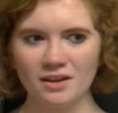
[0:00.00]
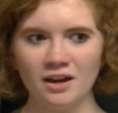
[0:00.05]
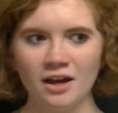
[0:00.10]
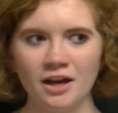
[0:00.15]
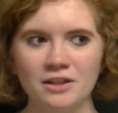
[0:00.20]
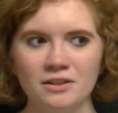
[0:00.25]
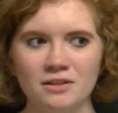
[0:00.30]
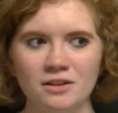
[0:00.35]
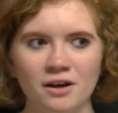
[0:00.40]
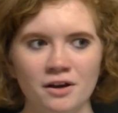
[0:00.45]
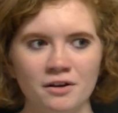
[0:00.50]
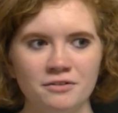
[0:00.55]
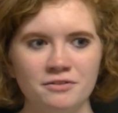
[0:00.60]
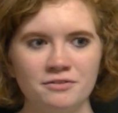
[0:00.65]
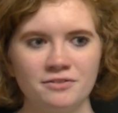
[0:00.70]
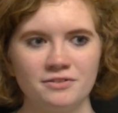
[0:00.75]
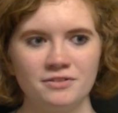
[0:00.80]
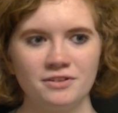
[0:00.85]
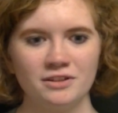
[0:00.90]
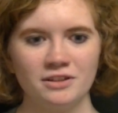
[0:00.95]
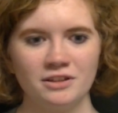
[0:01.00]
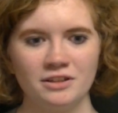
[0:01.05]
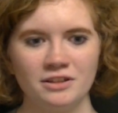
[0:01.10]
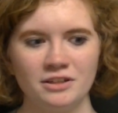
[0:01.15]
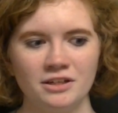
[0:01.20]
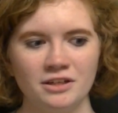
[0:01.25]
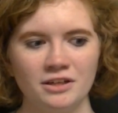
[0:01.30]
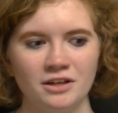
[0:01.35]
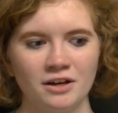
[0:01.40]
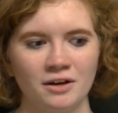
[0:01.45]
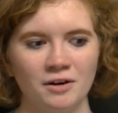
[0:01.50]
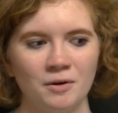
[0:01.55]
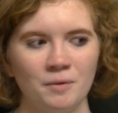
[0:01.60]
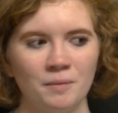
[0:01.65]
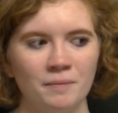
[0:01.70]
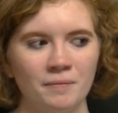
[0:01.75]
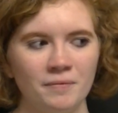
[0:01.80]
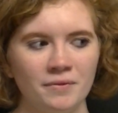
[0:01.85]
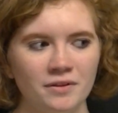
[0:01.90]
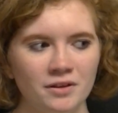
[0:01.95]
I loved the,
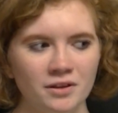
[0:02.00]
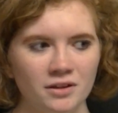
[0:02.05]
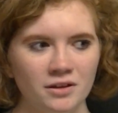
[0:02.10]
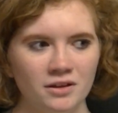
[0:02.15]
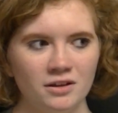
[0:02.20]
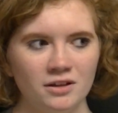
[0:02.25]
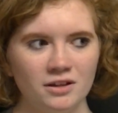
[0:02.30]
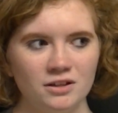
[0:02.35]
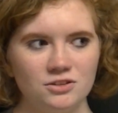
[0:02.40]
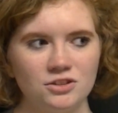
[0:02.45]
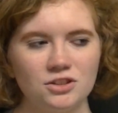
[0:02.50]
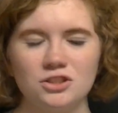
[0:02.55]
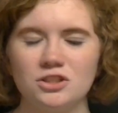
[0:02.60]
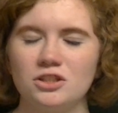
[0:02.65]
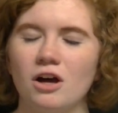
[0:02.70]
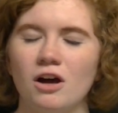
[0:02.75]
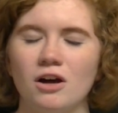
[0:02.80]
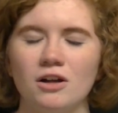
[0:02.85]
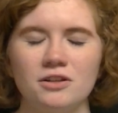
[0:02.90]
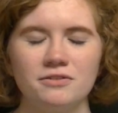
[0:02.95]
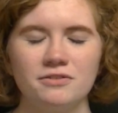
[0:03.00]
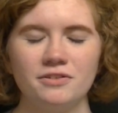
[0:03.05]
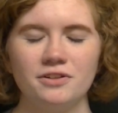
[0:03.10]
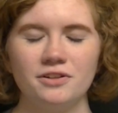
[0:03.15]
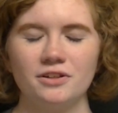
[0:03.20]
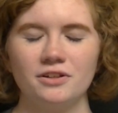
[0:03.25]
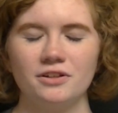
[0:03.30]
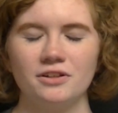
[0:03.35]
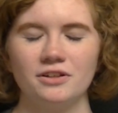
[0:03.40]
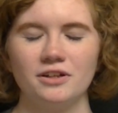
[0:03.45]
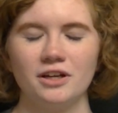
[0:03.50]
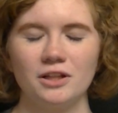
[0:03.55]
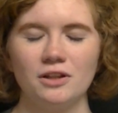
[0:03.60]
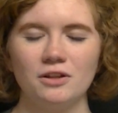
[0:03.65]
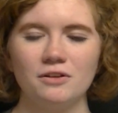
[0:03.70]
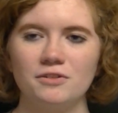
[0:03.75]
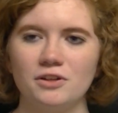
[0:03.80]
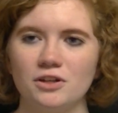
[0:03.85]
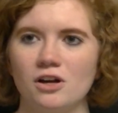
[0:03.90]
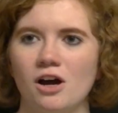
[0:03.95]
um, just all of the, I
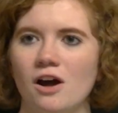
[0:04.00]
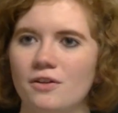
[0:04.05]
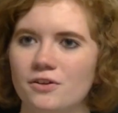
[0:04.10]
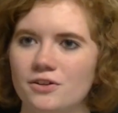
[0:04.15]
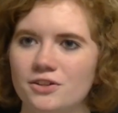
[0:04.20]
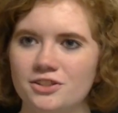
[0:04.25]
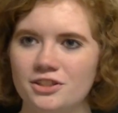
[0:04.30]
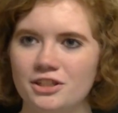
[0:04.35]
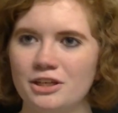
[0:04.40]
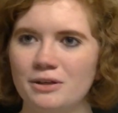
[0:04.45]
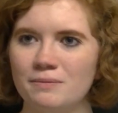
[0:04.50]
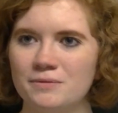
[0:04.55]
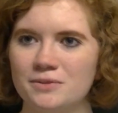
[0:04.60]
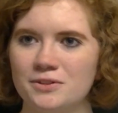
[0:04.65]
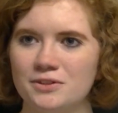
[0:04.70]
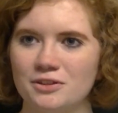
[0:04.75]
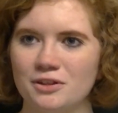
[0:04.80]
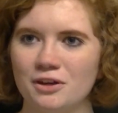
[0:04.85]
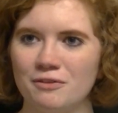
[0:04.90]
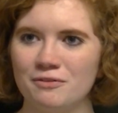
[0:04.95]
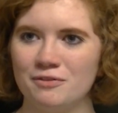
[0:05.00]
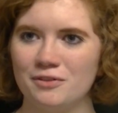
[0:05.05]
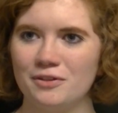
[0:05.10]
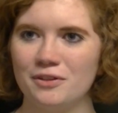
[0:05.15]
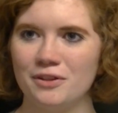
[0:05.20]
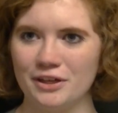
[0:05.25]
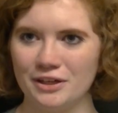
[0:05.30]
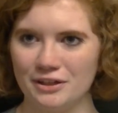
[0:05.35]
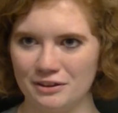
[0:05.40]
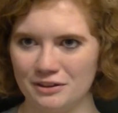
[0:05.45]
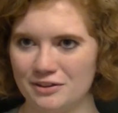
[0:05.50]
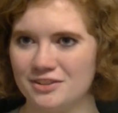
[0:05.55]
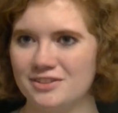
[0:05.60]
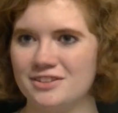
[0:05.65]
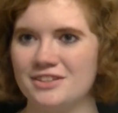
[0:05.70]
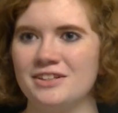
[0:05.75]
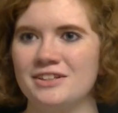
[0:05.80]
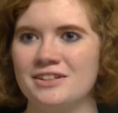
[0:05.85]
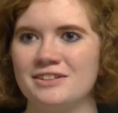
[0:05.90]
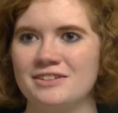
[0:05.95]
love the color schemes of like the
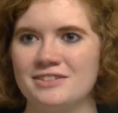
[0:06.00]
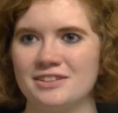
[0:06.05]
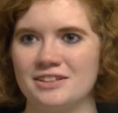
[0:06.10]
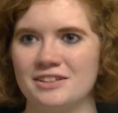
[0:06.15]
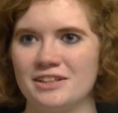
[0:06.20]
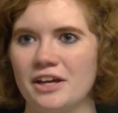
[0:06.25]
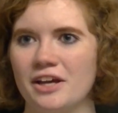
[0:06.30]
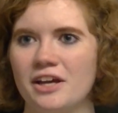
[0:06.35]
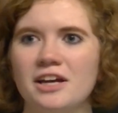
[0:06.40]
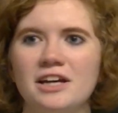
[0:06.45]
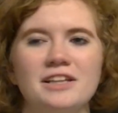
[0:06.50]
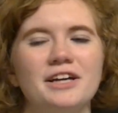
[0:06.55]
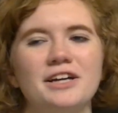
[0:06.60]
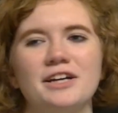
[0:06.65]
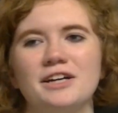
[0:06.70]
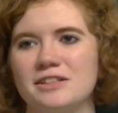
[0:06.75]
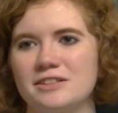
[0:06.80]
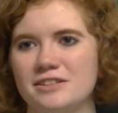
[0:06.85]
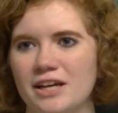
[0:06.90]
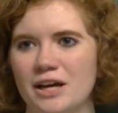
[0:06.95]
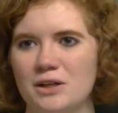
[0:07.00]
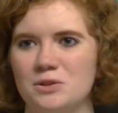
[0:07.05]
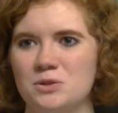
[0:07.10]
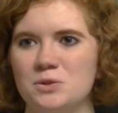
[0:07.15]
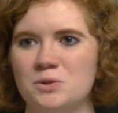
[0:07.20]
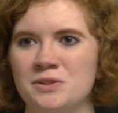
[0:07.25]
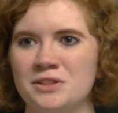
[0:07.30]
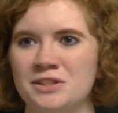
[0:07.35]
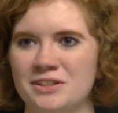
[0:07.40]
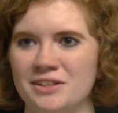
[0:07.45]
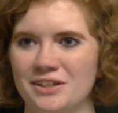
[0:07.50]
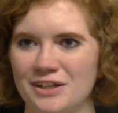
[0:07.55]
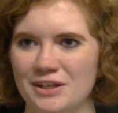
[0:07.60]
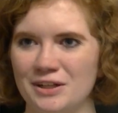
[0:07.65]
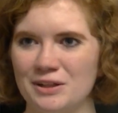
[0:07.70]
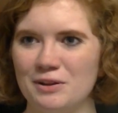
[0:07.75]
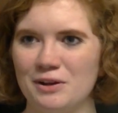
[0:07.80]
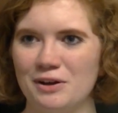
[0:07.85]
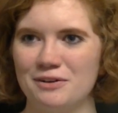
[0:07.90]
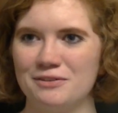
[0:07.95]
scenes, and like like on Tatooine, like I
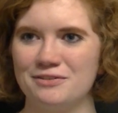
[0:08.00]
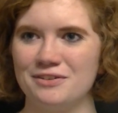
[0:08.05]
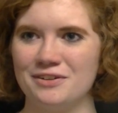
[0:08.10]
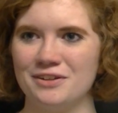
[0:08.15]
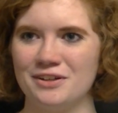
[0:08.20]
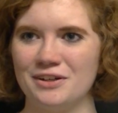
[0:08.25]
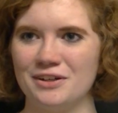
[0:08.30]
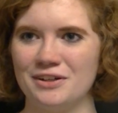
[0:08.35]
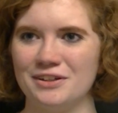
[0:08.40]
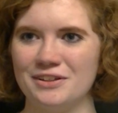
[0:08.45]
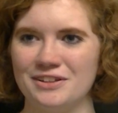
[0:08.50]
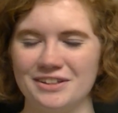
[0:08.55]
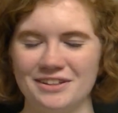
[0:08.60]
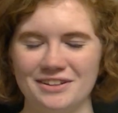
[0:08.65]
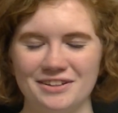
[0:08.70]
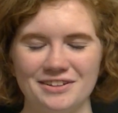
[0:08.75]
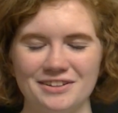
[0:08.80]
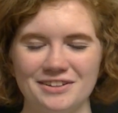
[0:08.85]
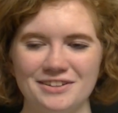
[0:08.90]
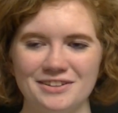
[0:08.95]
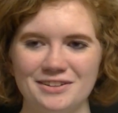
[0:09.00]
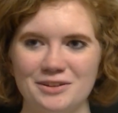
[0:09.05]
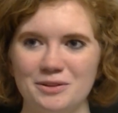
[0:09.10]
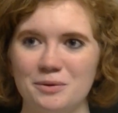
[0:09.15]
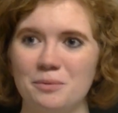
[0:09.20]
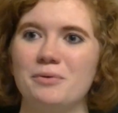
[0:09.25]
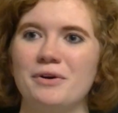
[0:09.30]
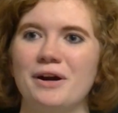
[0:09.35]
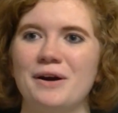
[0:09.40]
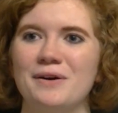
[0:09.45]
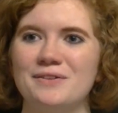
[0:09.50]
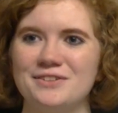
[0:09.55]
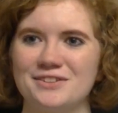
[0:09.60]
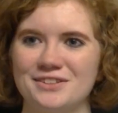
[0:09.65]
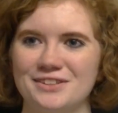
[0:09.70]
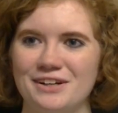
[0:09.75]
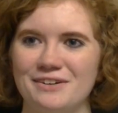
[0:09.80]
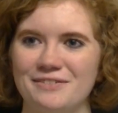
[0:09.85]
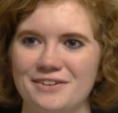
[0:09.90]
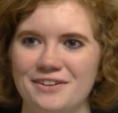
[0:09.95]
love the like the the browns
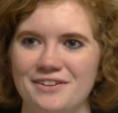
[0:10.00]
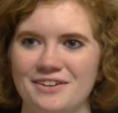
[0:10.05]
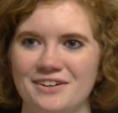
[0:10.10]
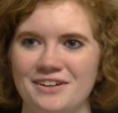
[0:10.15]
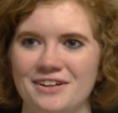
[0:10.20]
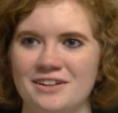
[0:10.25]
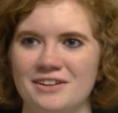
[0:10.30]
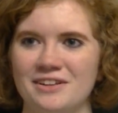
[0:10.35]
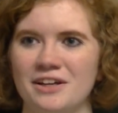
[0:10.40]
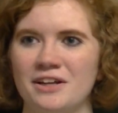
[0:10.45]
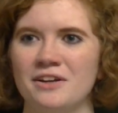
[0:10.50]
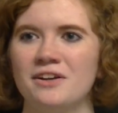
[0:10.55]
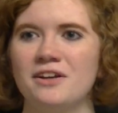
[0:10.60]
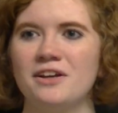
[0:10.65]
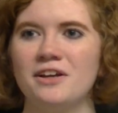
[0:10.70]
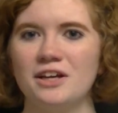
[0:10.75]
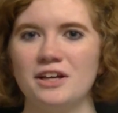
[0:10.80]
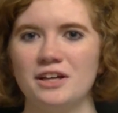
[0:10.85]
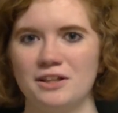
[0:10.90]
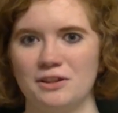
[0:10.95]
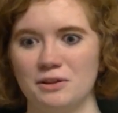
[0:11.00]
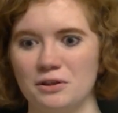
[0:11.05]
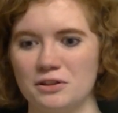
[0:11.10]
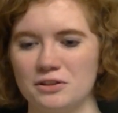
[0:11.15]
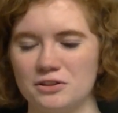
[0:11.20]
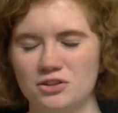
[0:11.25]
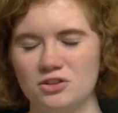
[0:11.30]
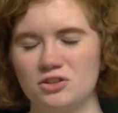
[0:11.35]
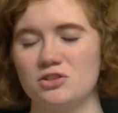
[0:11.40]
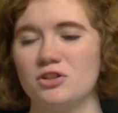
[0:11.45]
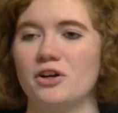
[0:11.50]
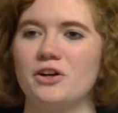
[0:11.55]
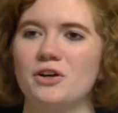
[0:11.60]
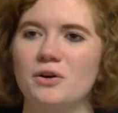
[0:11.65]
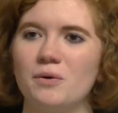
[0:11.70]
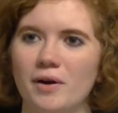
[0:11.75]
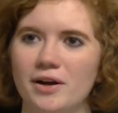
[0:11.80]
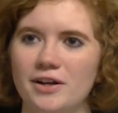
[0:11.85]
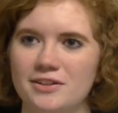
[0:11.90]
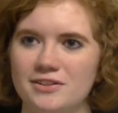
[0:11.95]
and everything, and then the stark
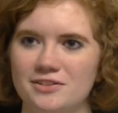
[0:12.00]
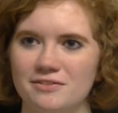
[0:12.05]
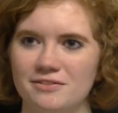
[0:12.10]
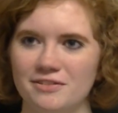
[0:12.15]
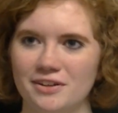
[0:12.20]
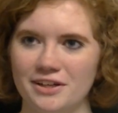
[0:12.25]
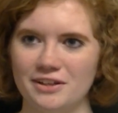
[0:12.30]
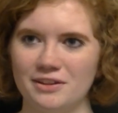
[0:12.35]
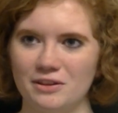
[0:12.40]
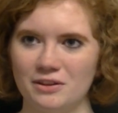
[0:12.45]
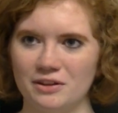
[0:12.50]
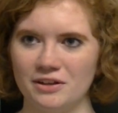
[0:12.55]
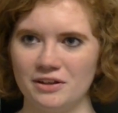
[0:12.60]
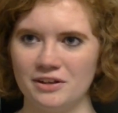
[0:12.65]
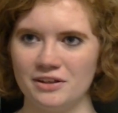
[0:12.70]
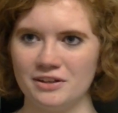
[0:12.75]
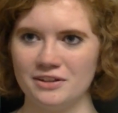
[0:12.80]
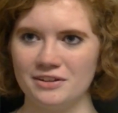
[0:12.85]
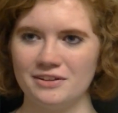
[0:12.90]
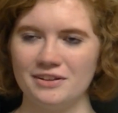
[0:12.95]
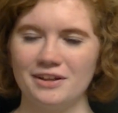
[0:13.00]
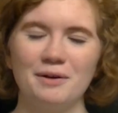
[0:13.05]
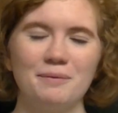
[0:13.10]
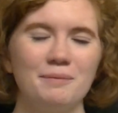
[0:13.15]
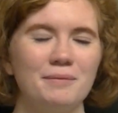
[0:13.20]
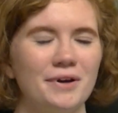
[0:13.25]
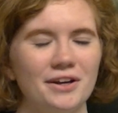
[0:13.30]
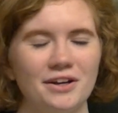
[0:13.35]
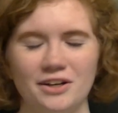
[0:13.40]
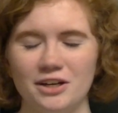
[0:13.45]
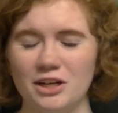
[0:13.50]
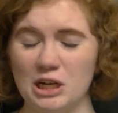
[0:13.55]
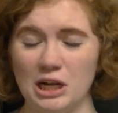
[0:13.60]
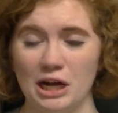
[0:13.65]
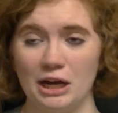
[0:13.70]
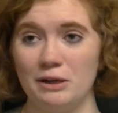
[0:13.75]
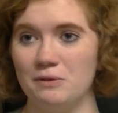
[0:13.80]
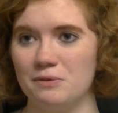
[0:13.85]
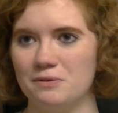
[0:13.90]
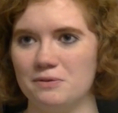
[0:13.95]
whites of like the the Empire.
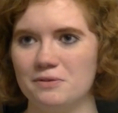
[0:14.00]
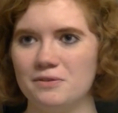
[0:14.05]
I